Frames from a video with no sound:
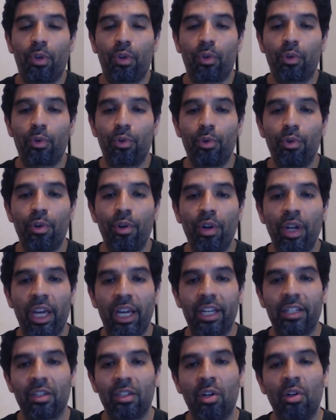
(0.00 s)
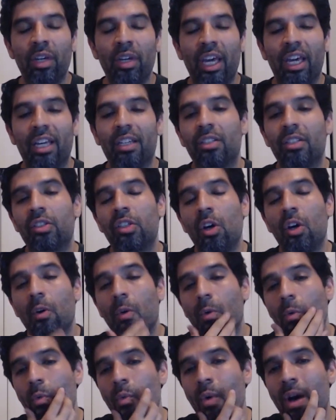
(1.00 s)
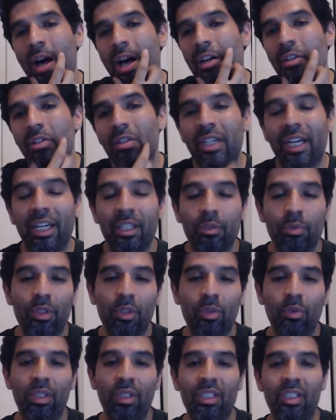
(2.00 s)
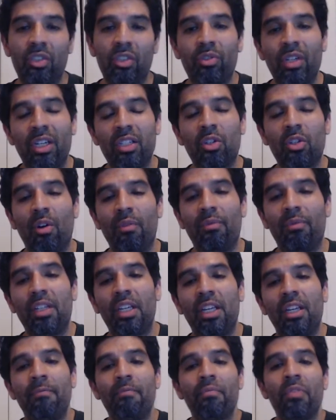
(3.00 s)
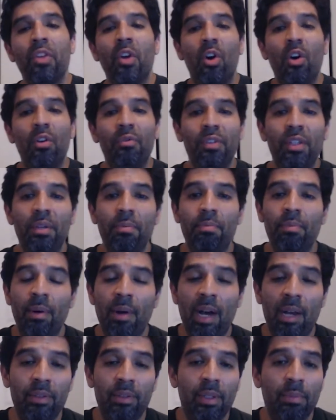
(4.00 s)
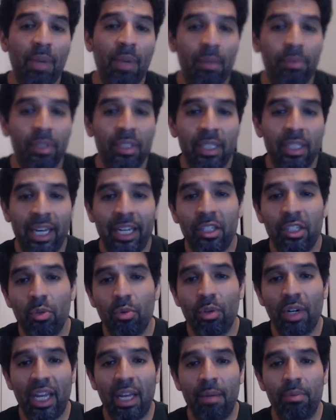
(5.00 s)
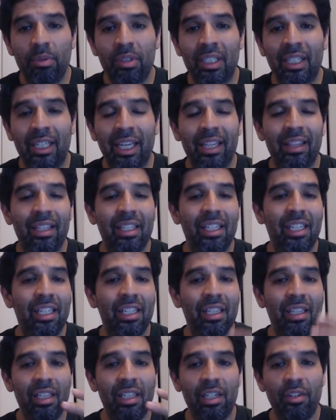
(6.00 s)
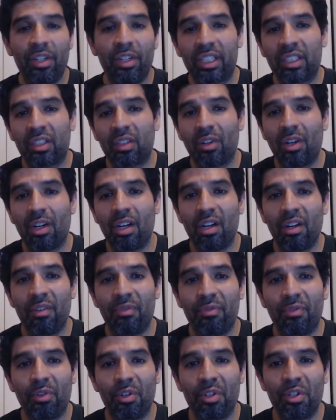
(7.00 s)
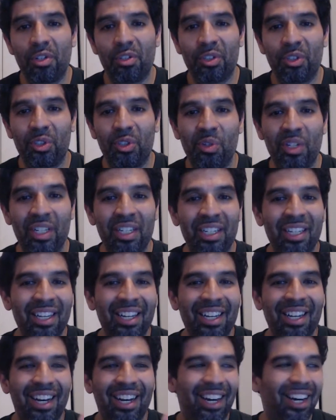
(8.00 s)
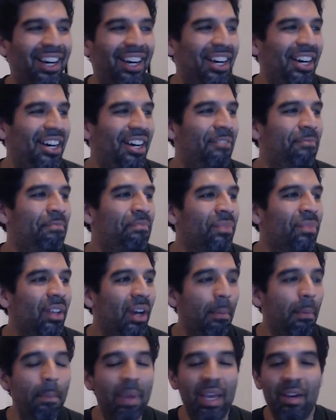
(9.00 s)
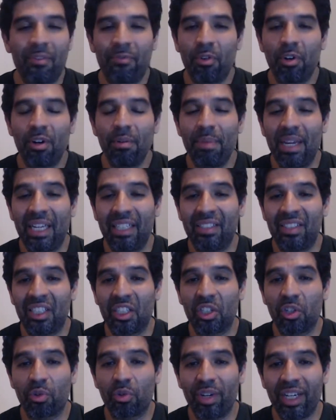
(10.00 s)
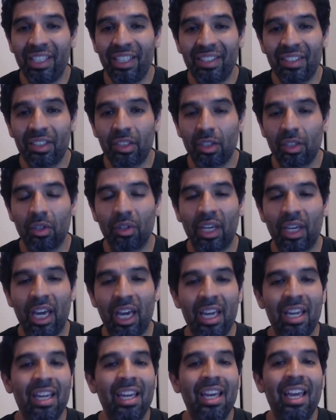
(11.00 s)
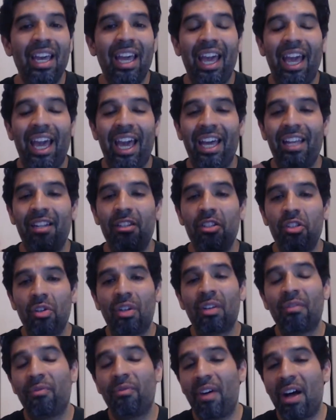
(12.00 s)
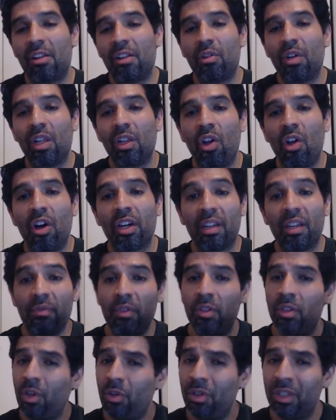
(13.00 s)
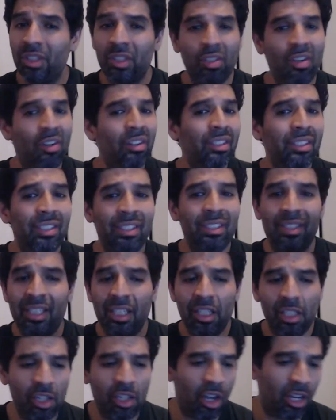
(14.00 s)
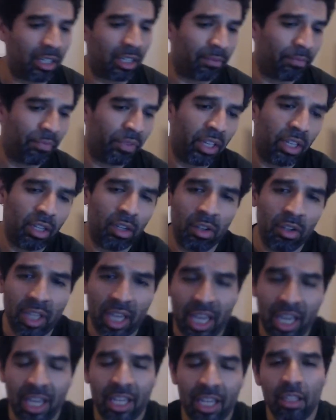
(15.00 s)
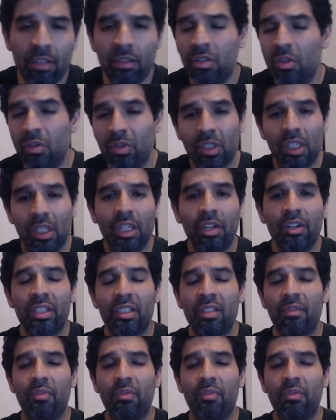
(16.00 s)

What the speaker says: Great. Okay, so while you guys were doing this stretch, hopefully moms and dads, you were able to get the lyrics for your student for Amazing Grace, okay? And you can follow along. If you know the song, just sing along, okay? And use the lyrics.